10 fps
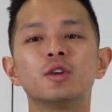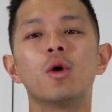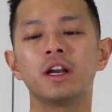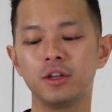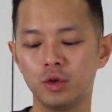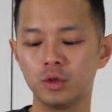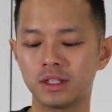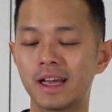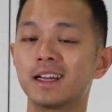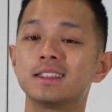wanna use
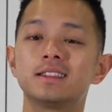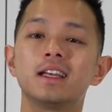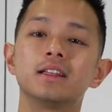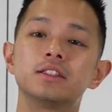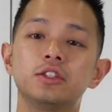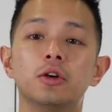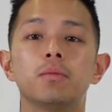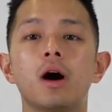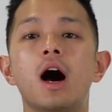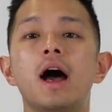like a stainless steel
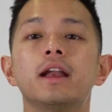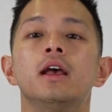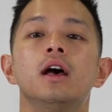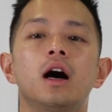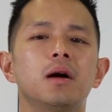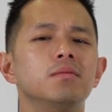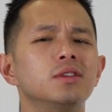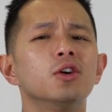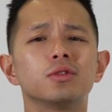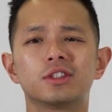pot.
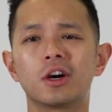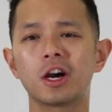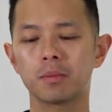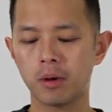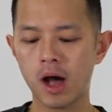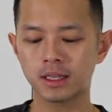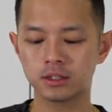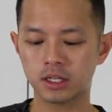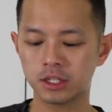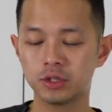No dark pots
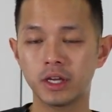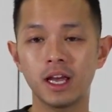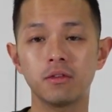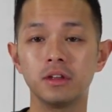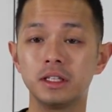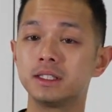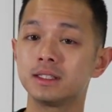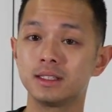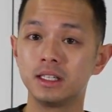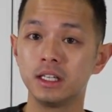because you can't really
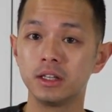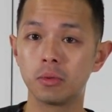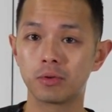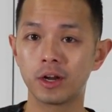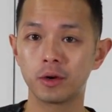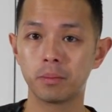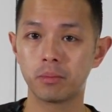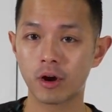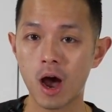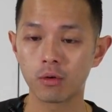see the butter
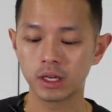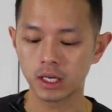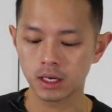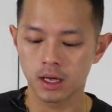browning